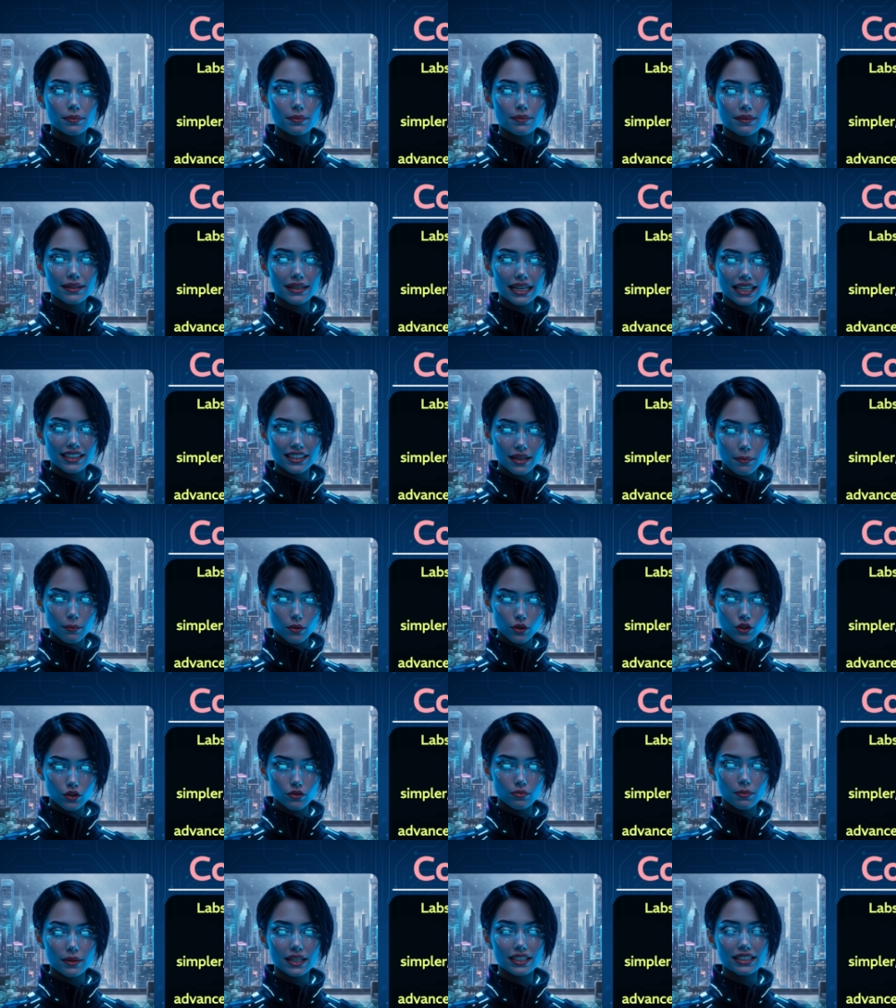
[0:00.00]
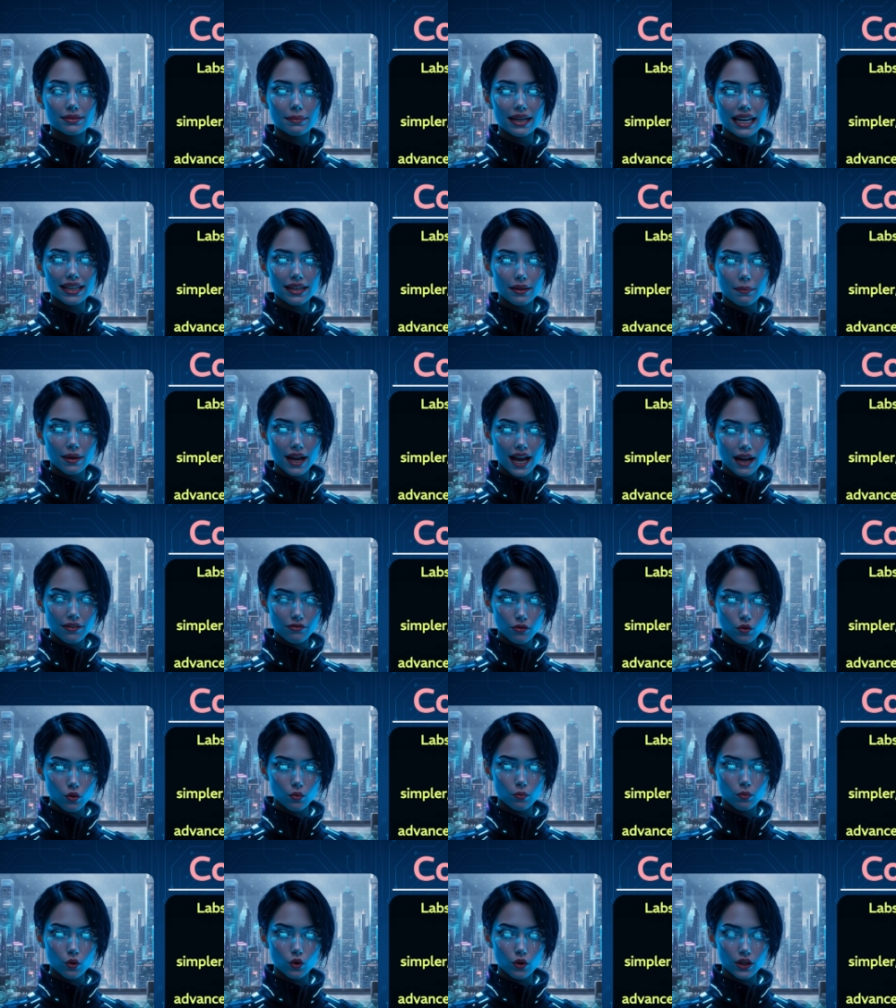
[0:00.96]
These improvements make the
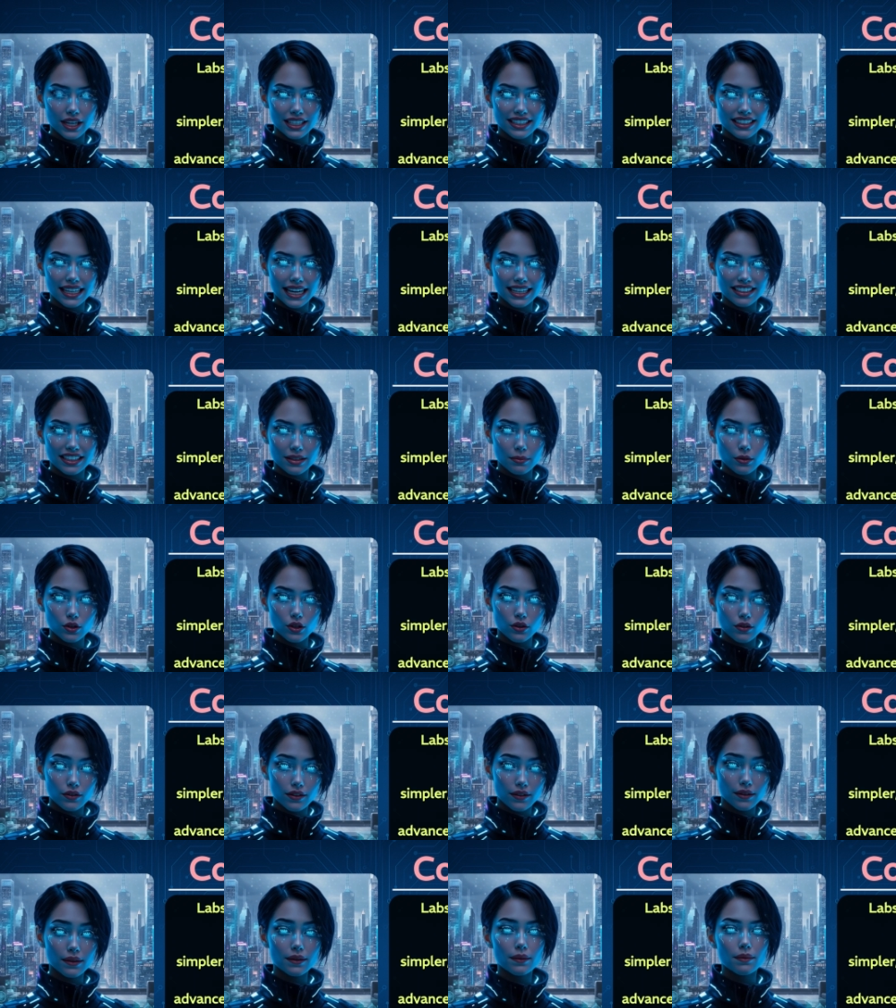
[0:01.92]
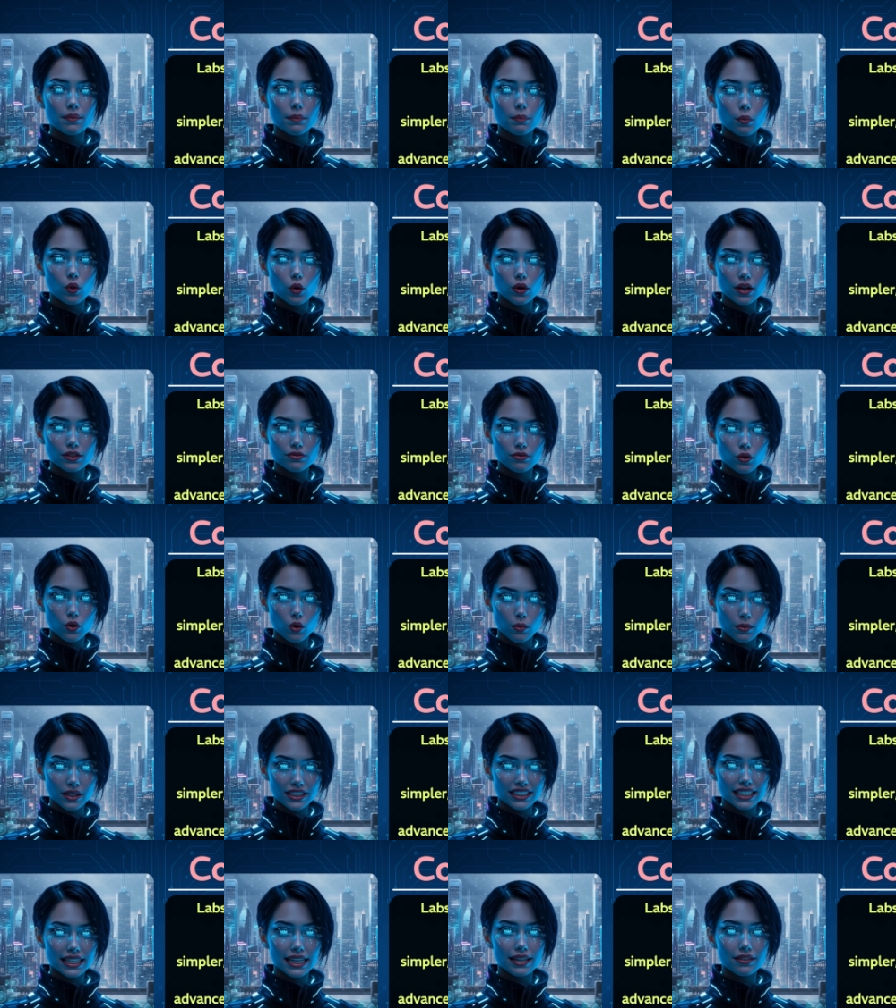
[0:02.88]
platform more accessible, more
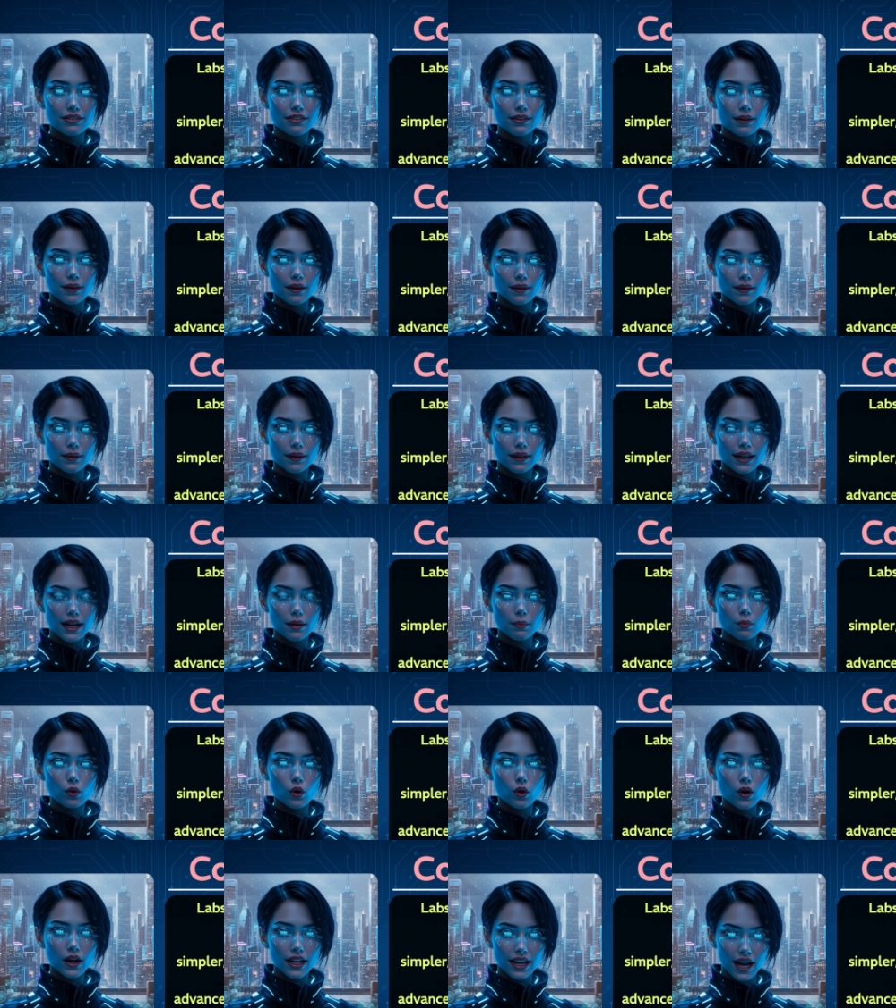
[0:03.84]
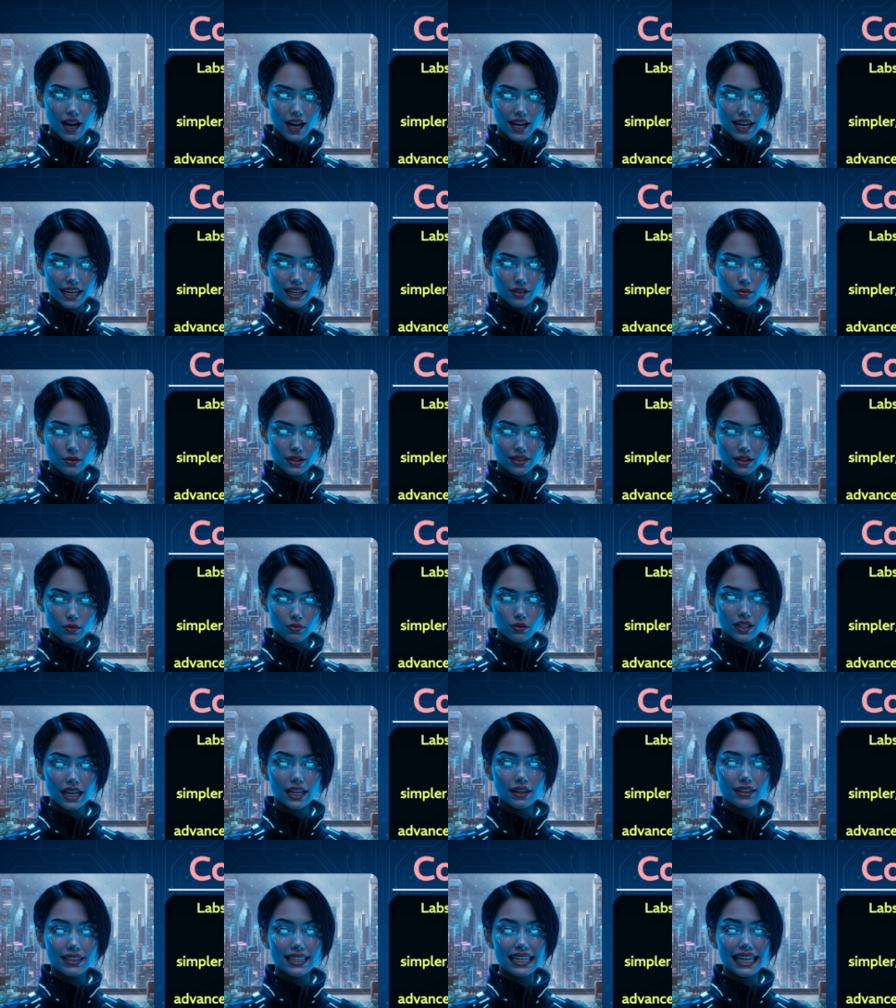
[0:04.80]
informative, and more aligned with the
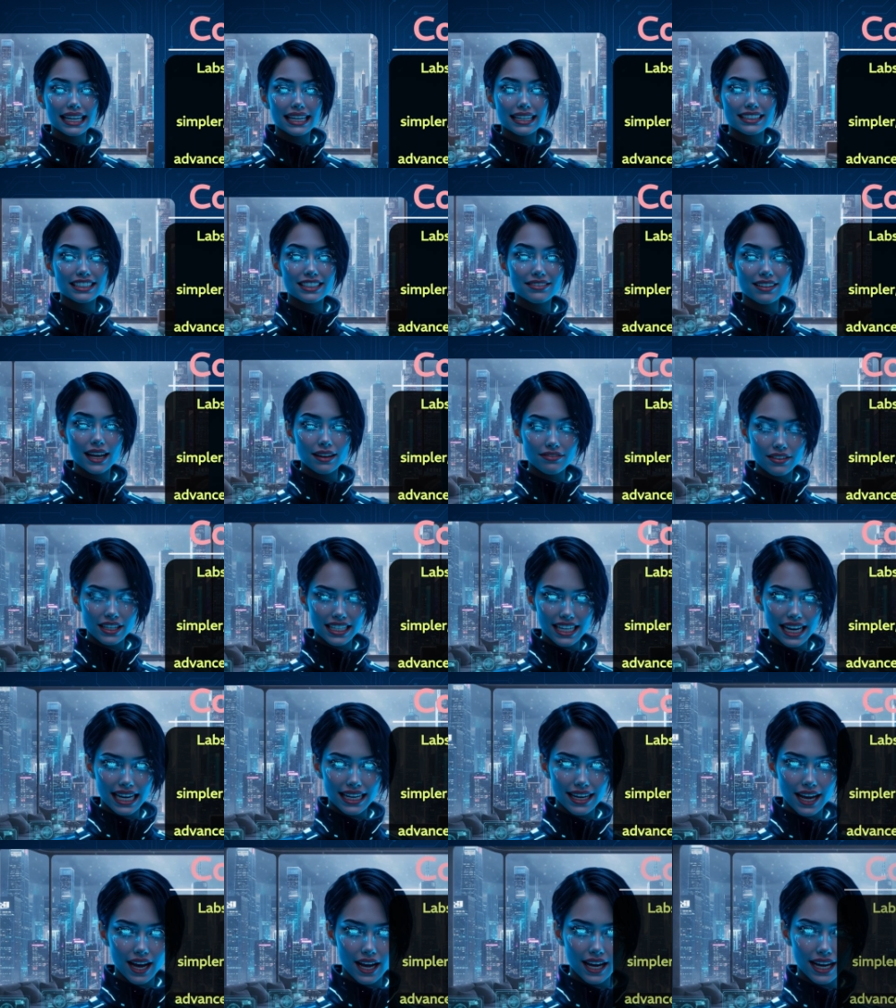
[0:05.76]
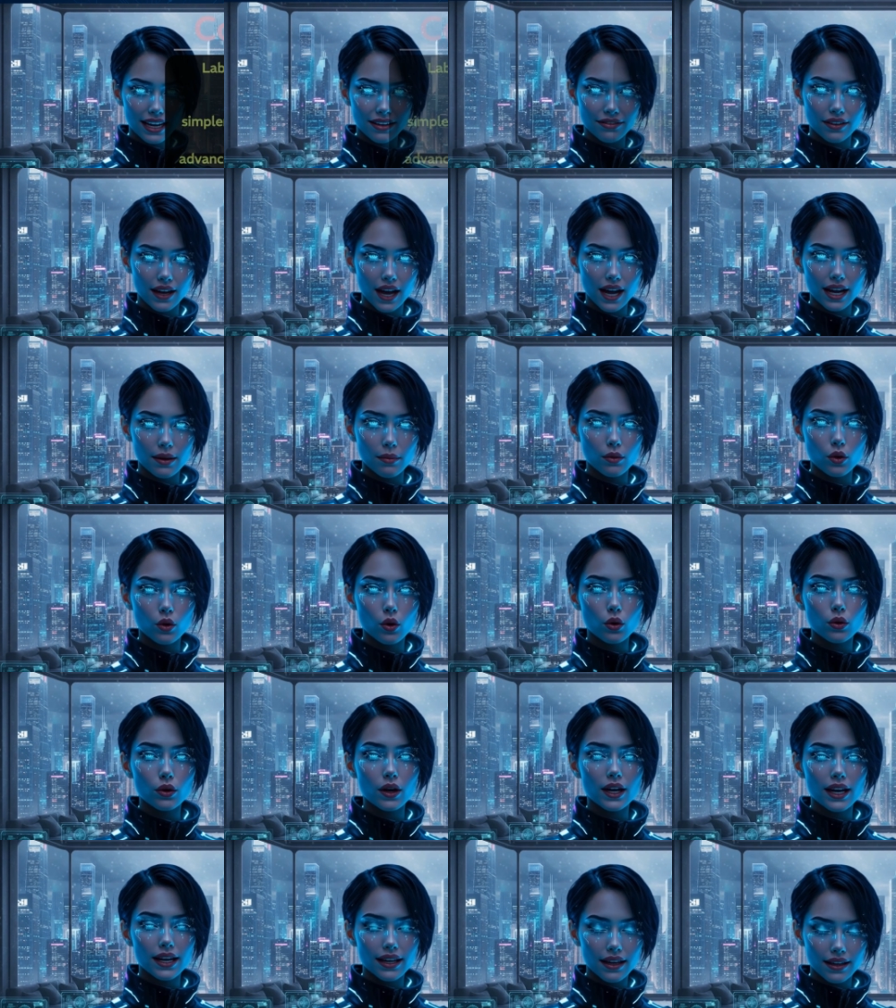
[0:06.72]
real needs of everyday life. I'm
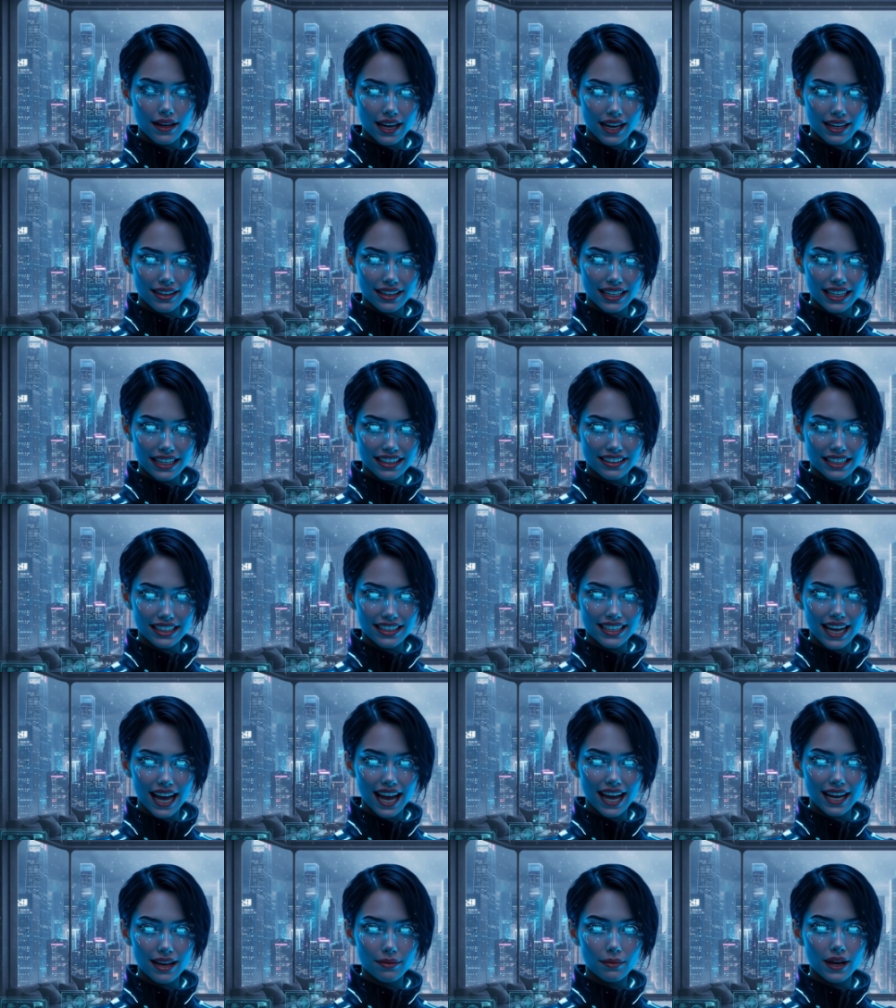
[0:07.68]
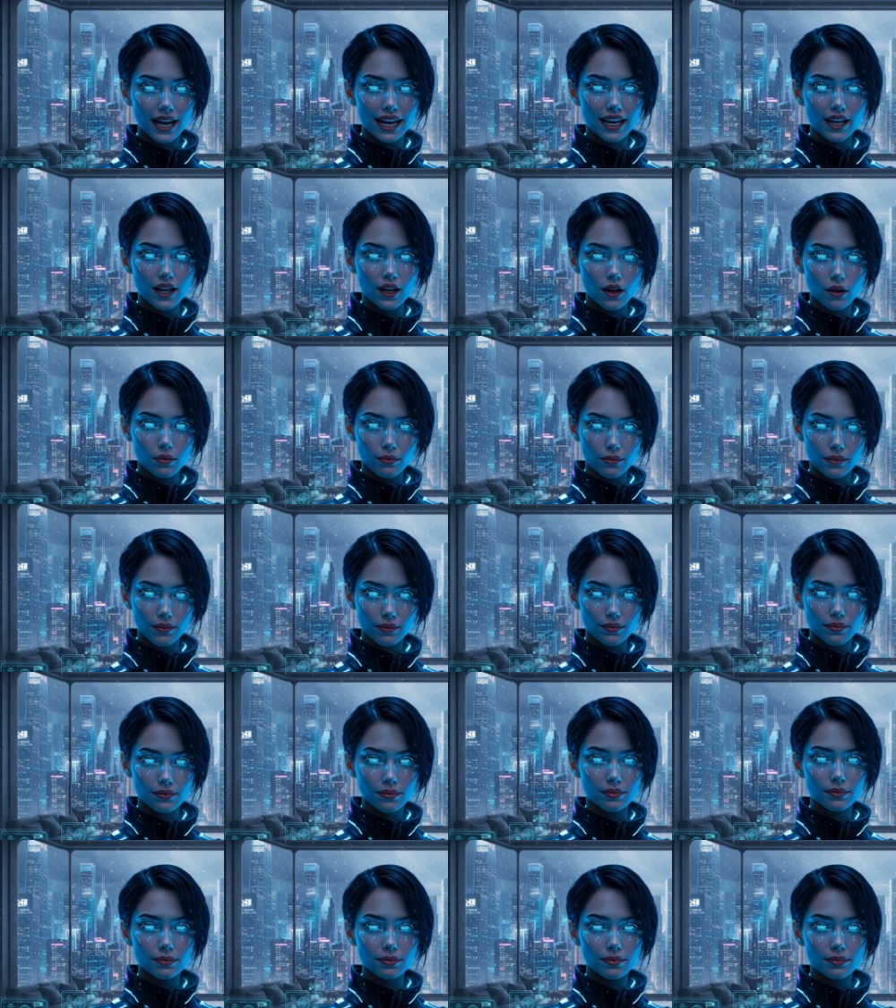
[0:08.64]
Aura, and this is Hack My Home.